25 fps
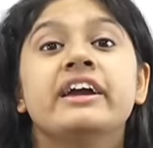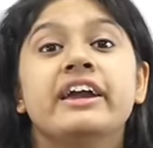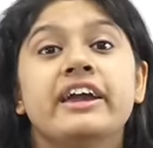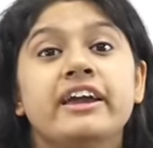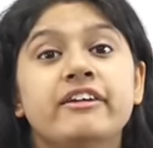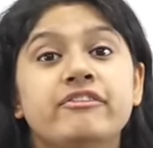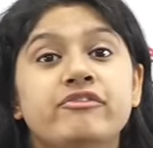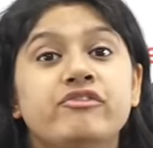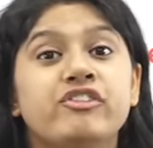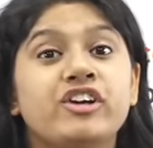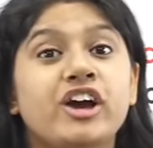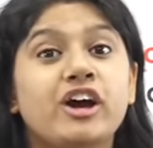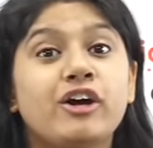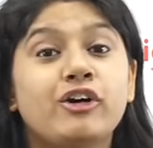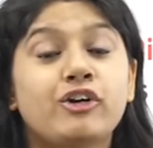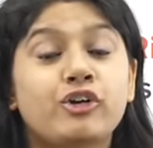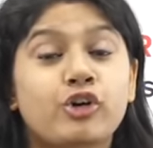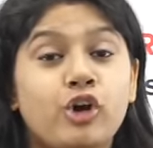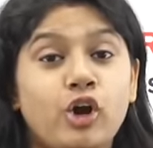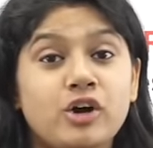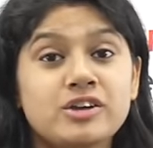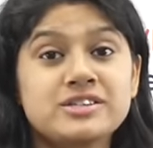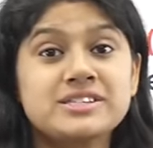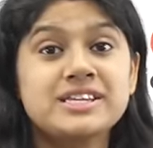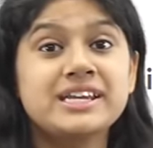If we are
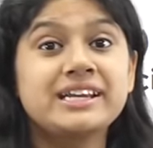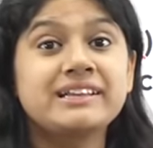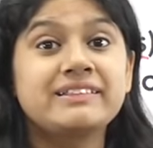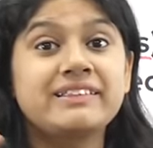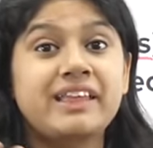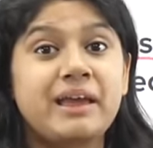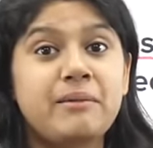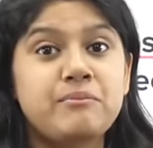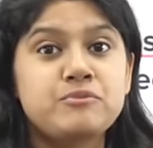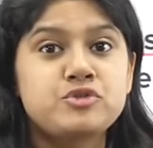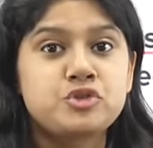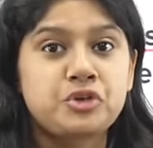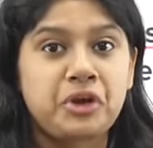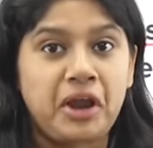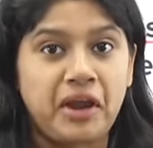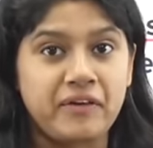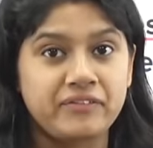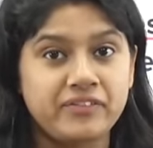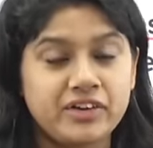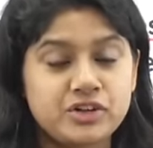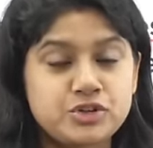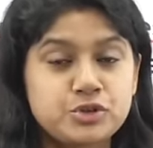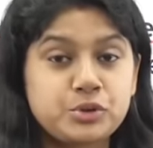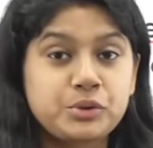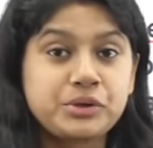crossing them
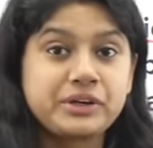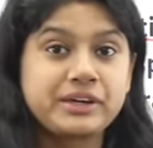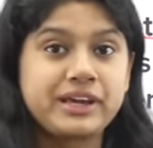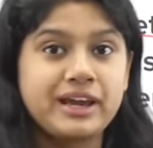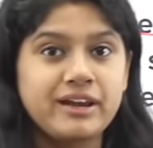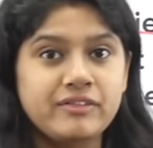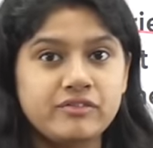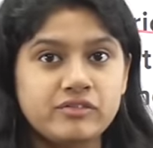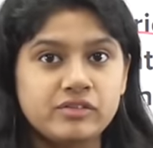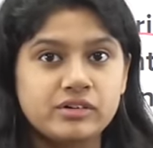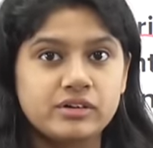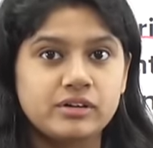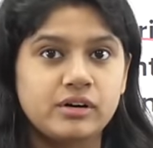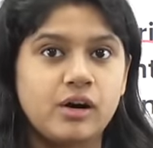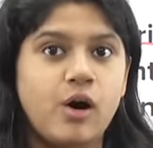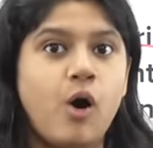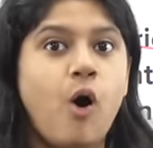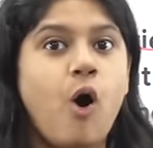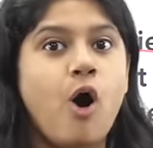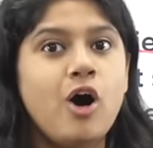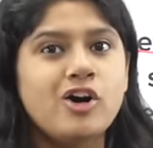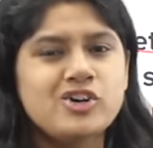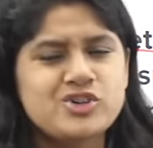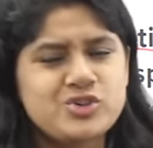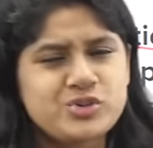together to give
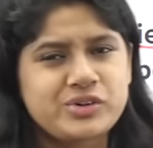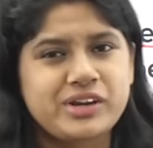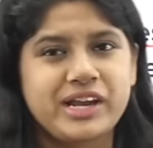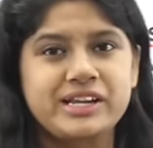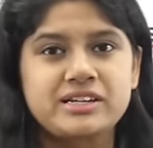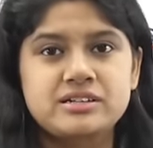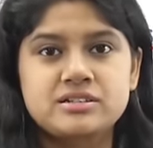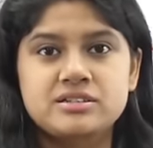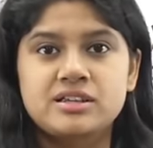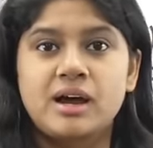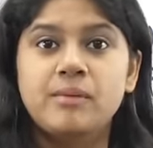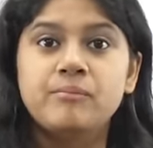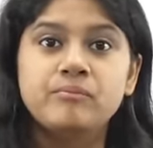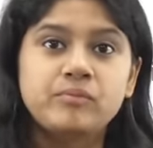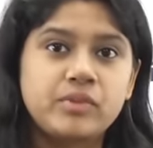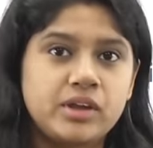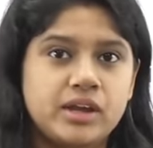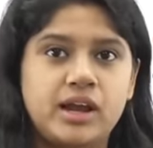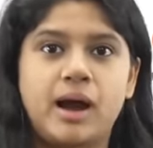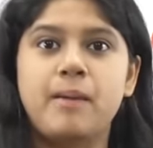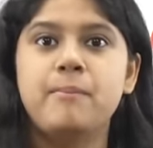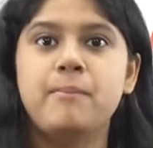or to get something